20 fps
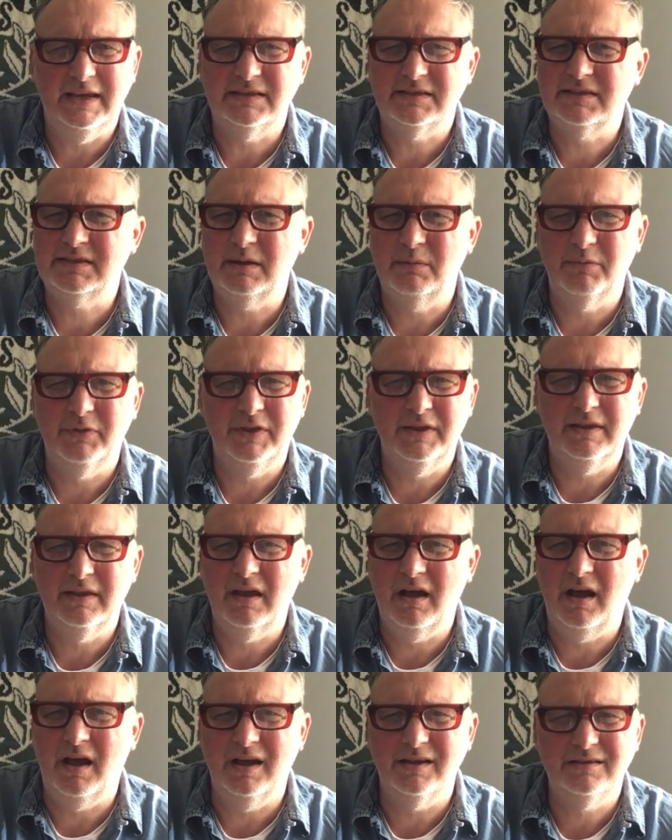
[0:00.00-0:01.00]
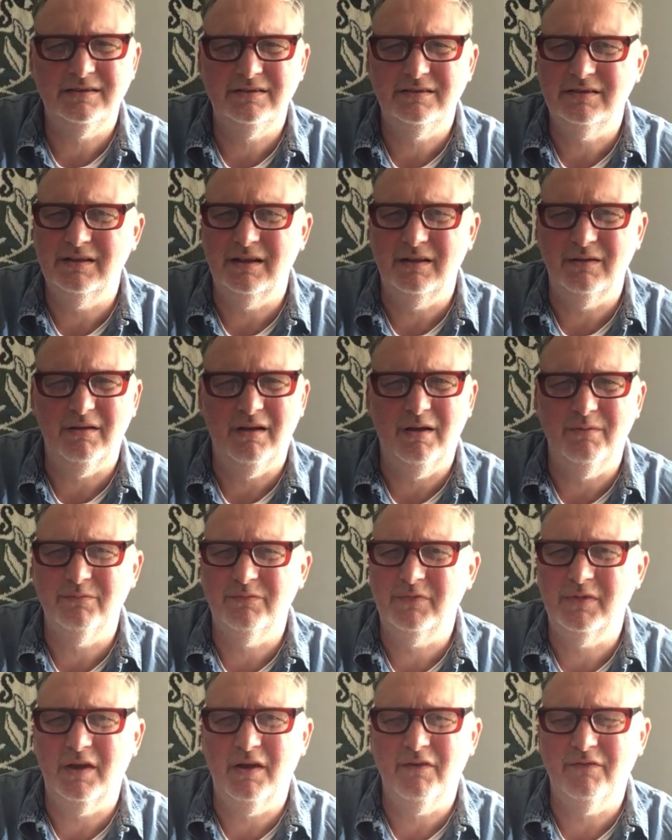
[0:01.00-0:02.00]
It's something that I, you know,
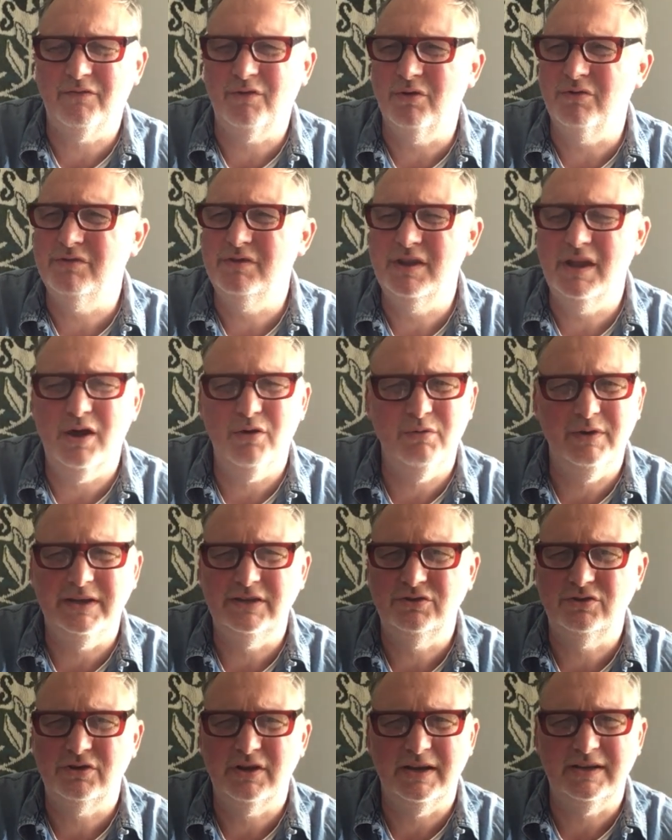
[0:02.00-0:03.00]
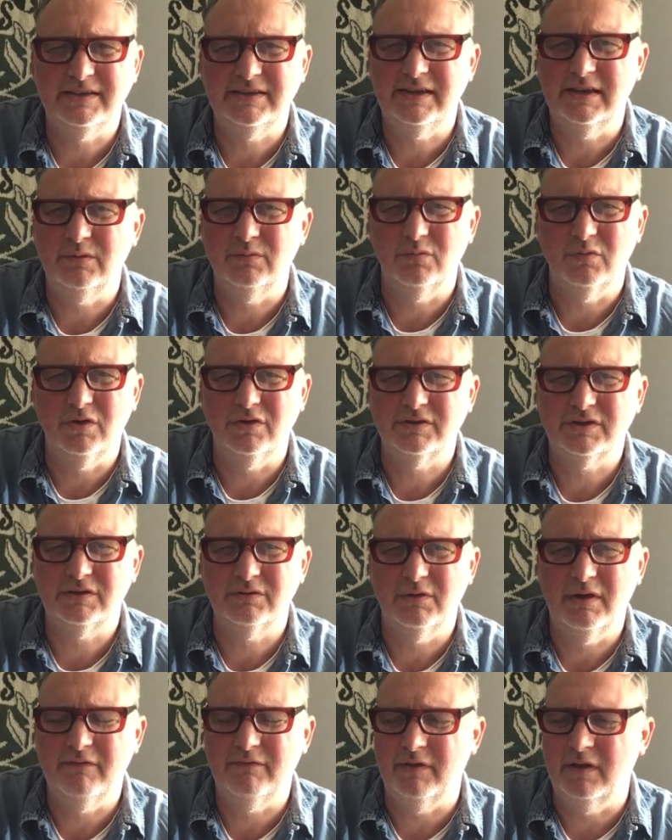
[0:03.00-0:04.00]
I'm, I've got no interest in
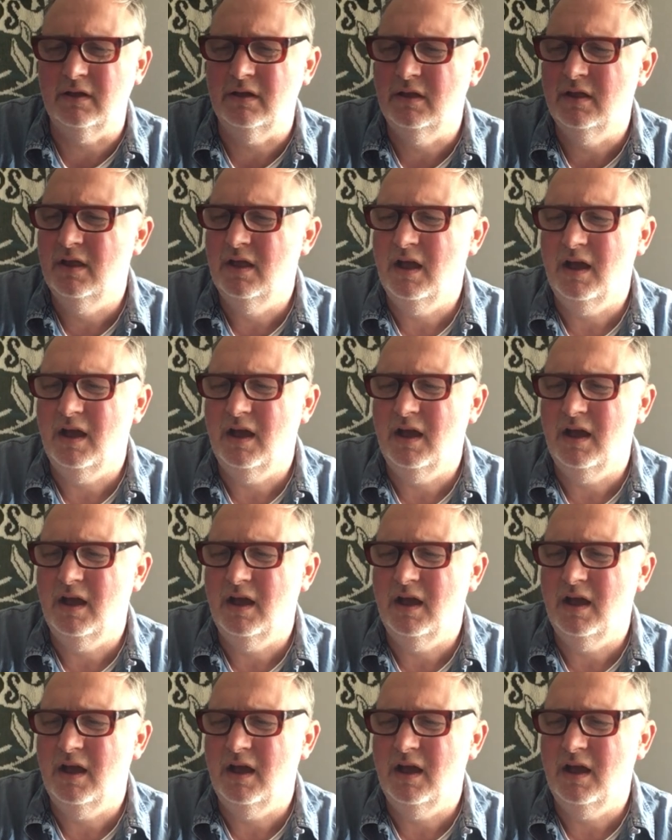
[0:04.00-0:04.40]
whatsoever.